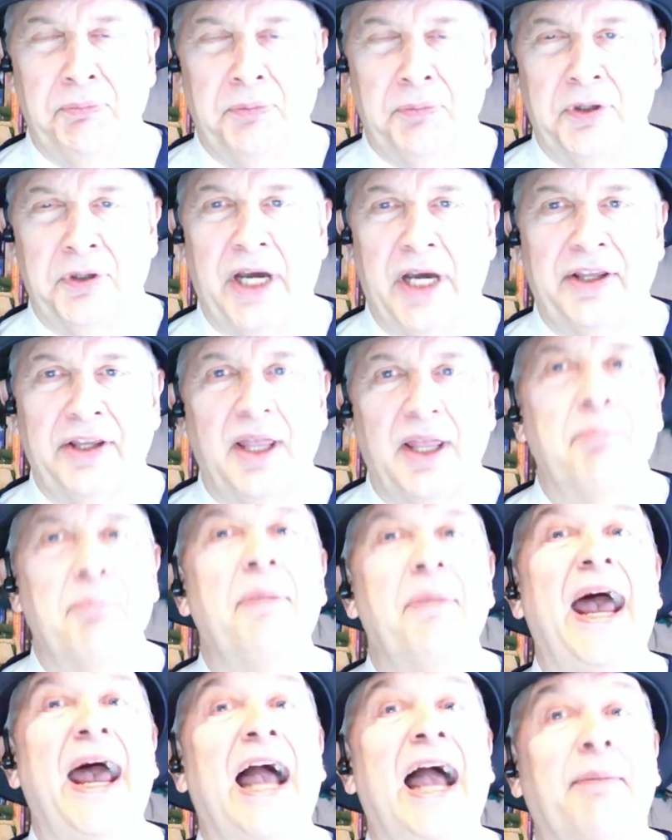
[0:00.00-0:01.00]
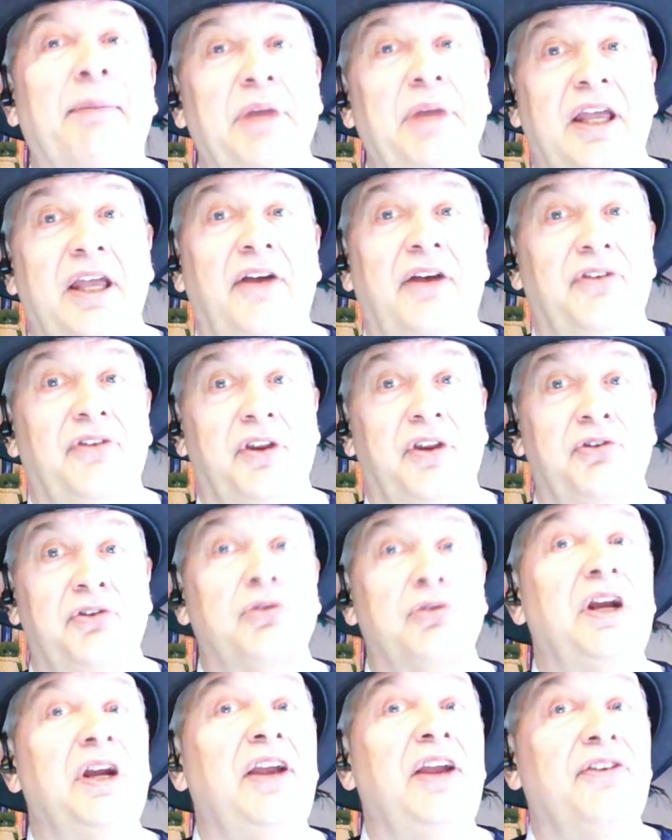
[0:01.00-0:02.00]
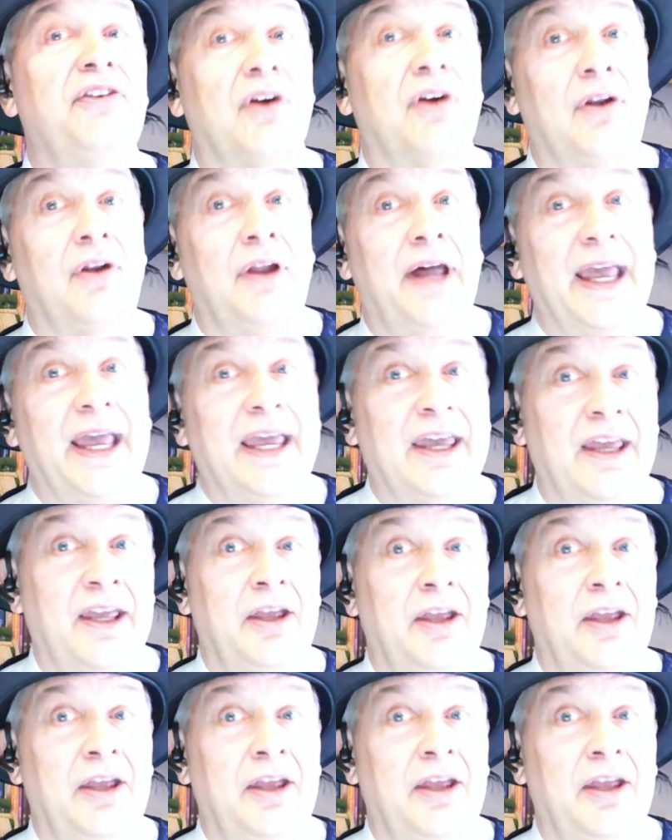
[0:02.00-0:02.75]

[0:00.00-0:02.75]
cut them back because the trees are like